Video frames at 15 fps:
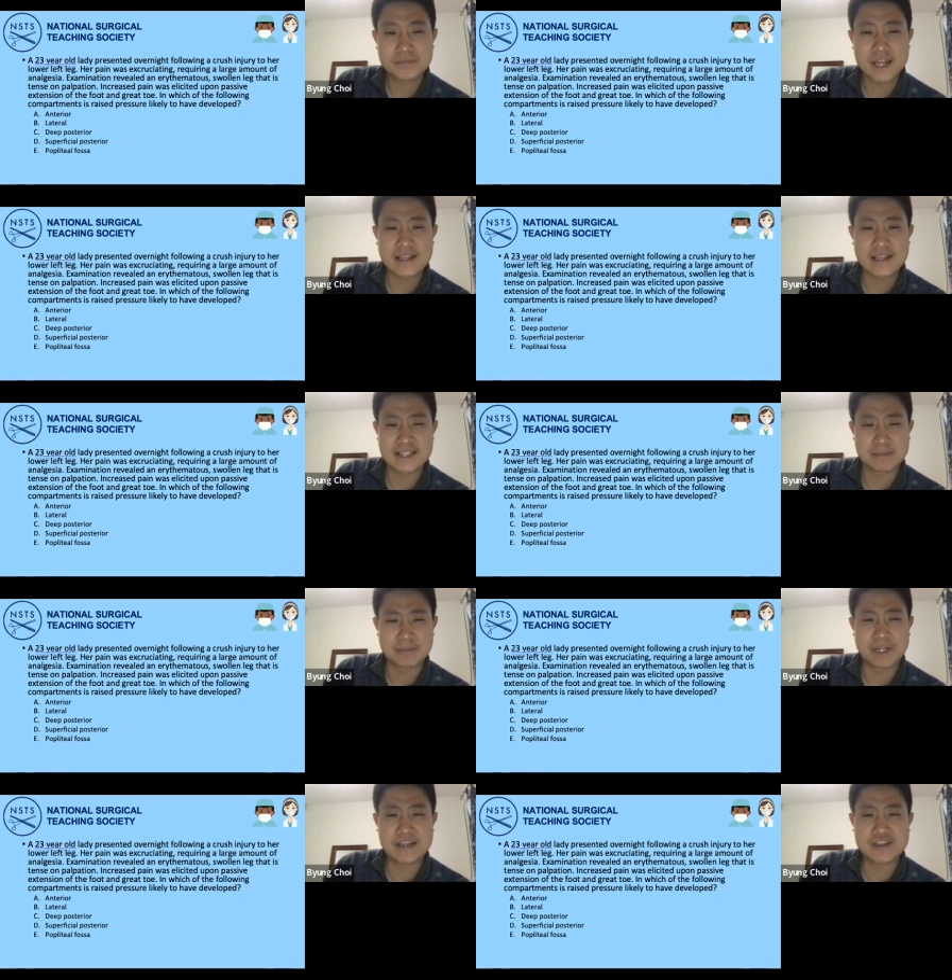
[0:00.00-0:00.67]

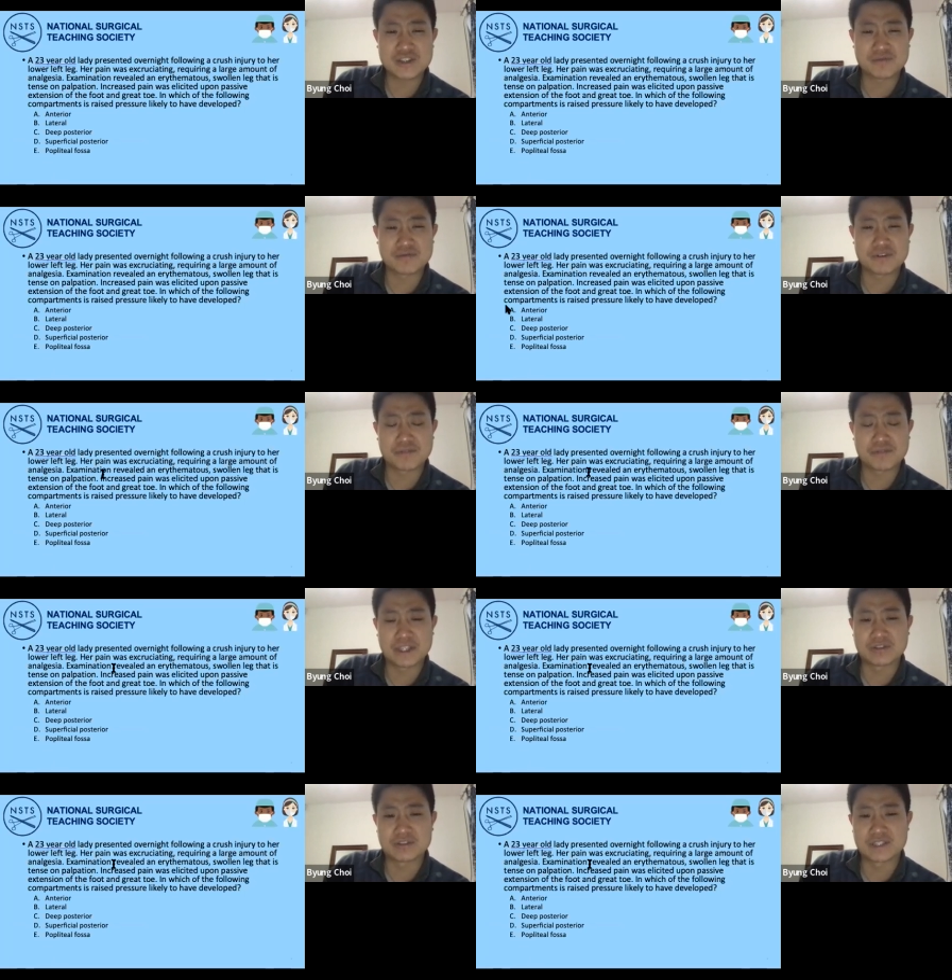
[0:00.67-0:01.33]
Examination
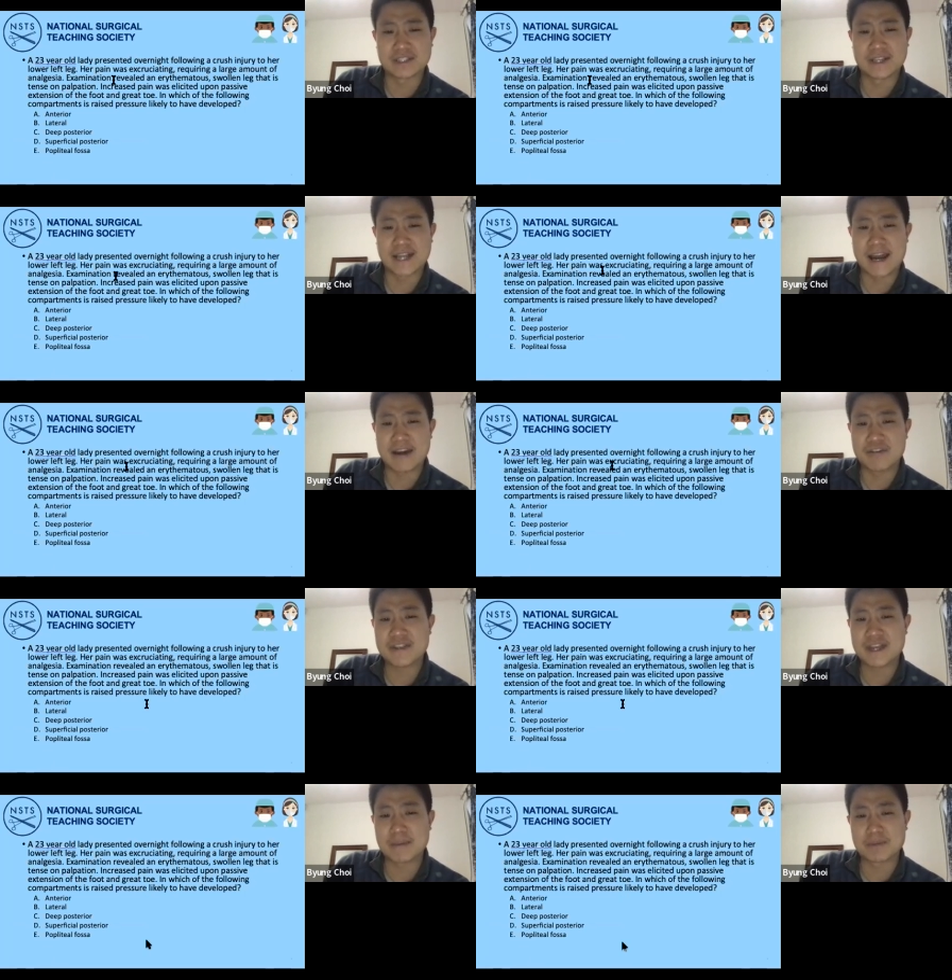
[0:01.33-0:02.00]
revealed an
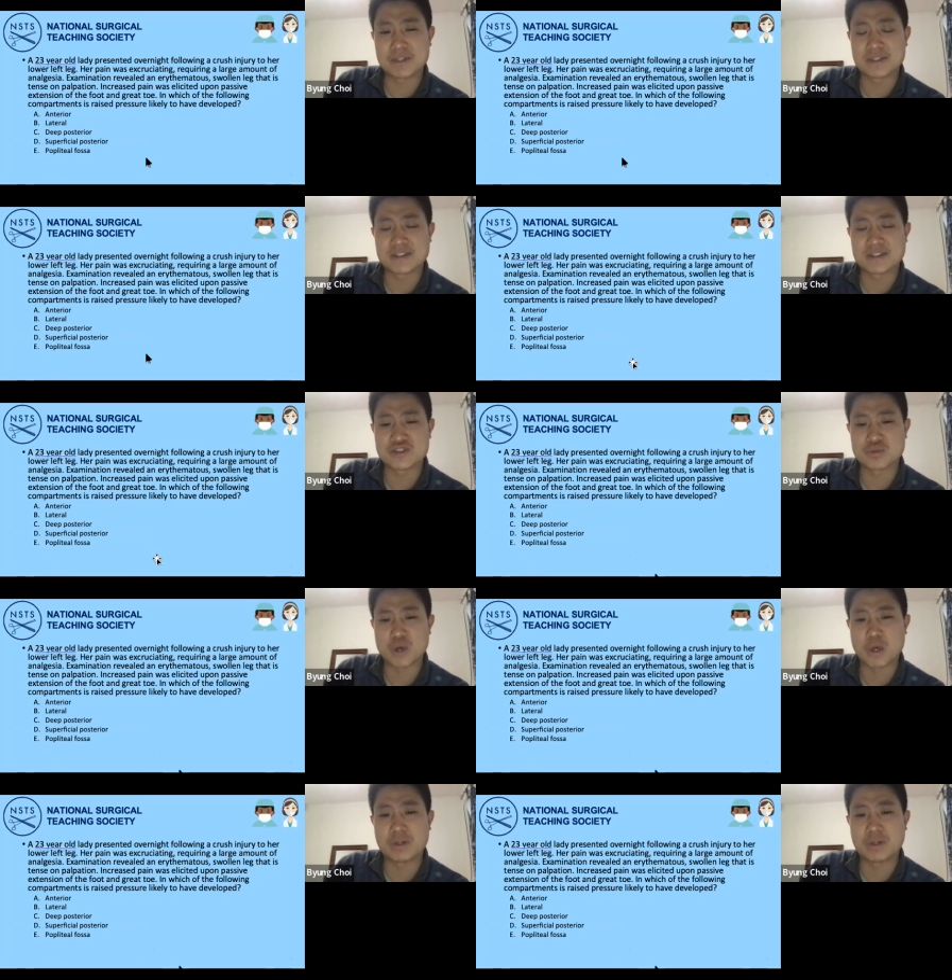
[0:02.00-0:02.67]
erythematous
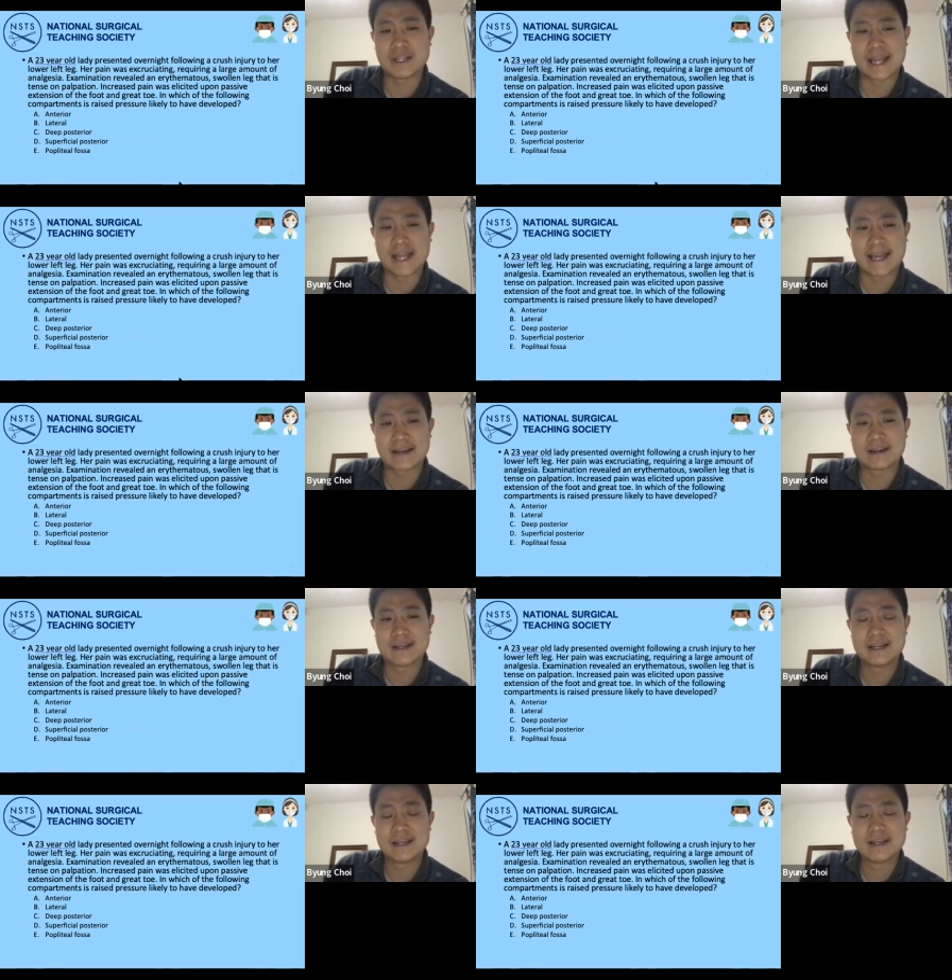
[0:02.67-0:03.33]
swollen
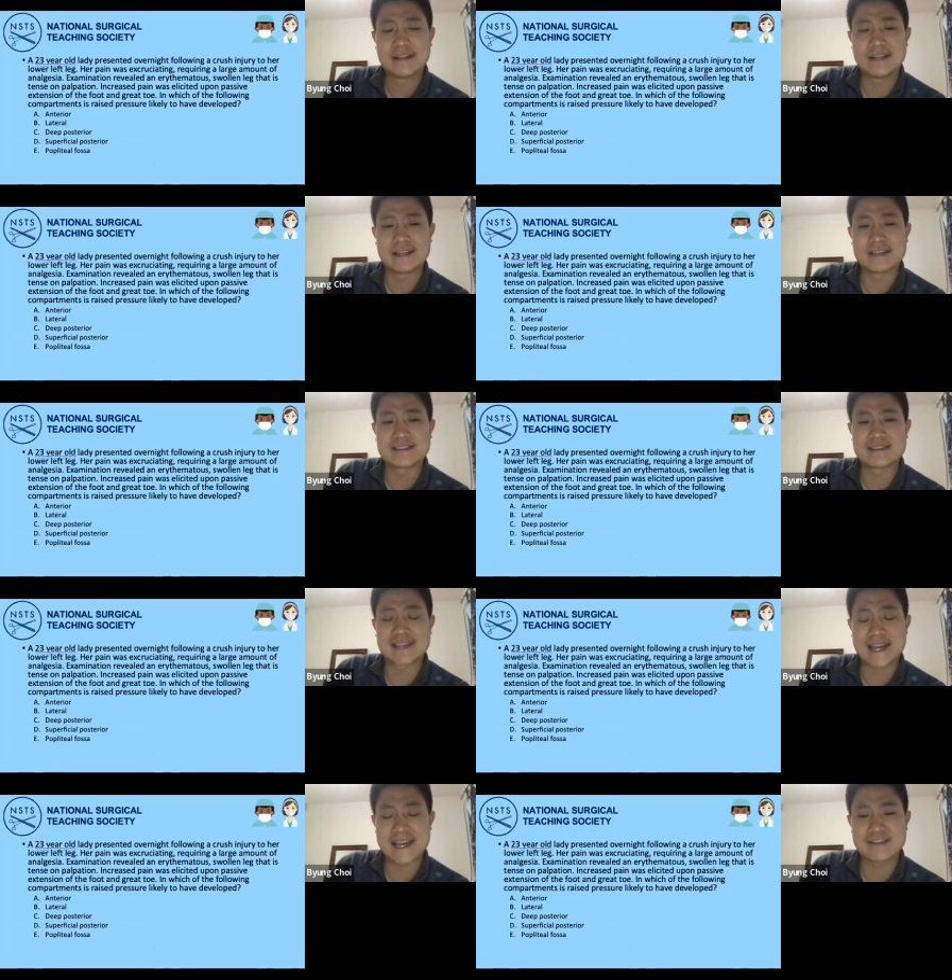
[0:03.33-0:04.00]
leg that is
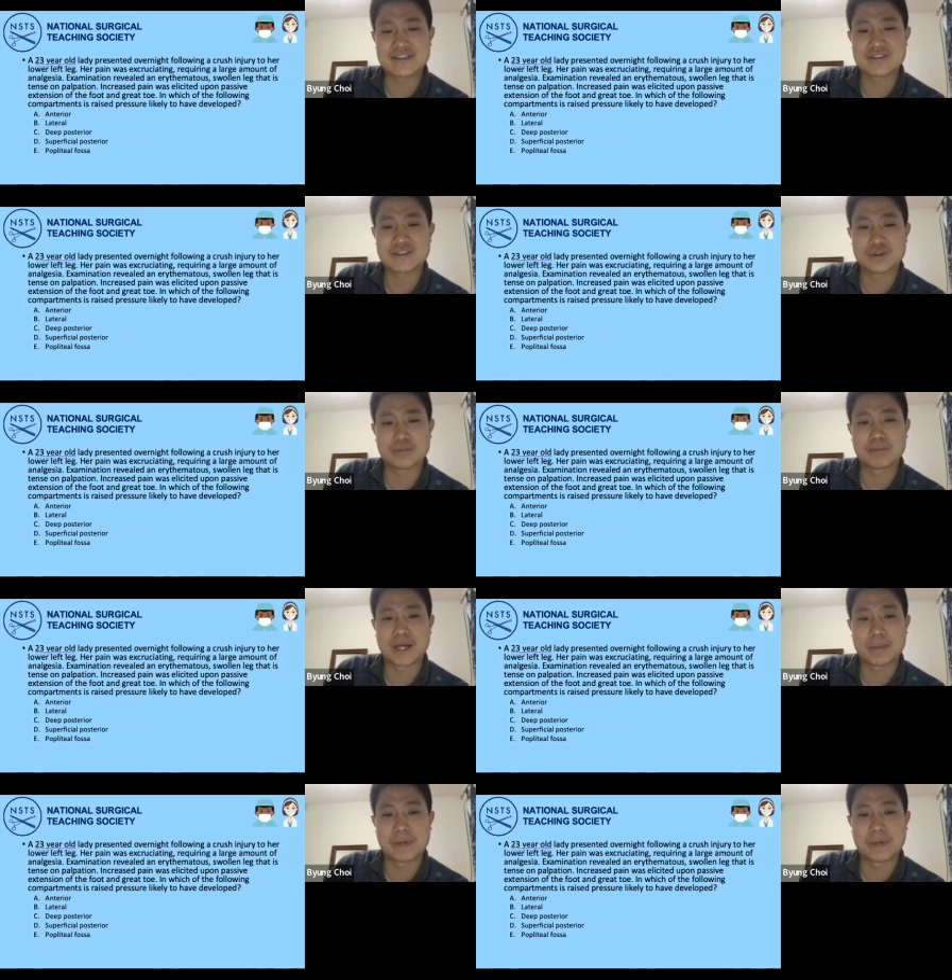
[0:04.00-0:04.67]
tense on
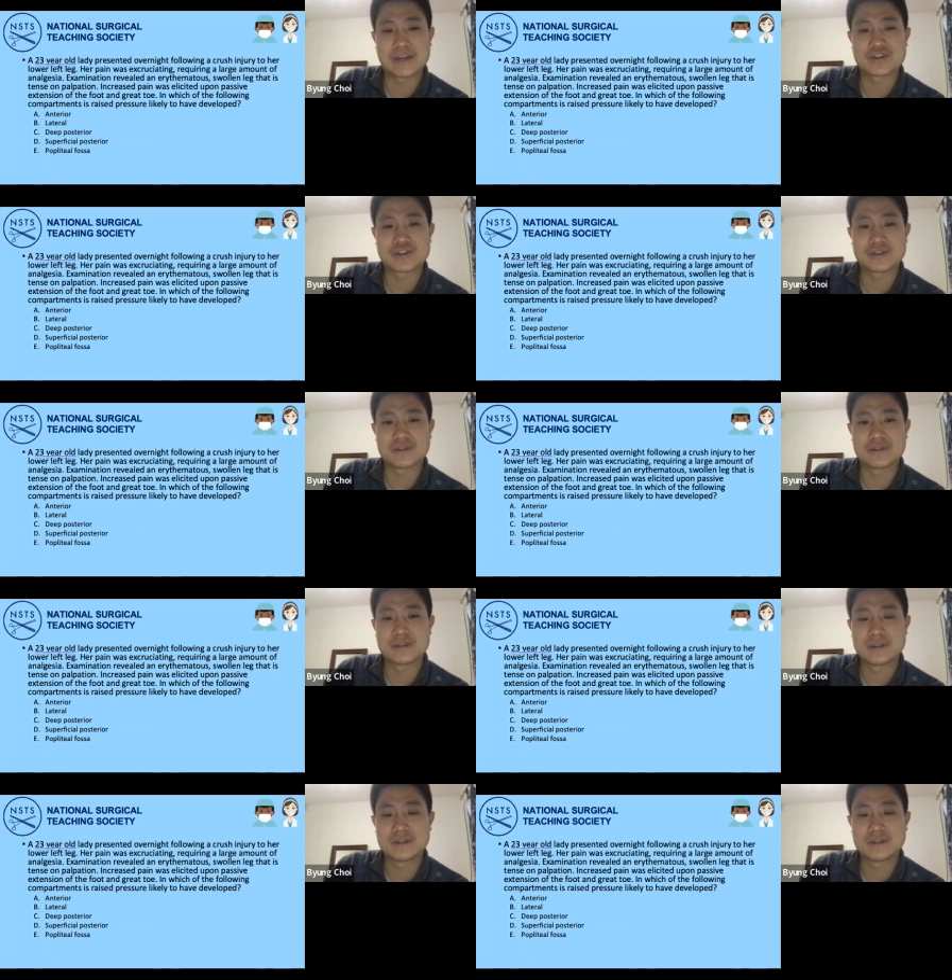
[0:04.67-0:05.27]
palpation.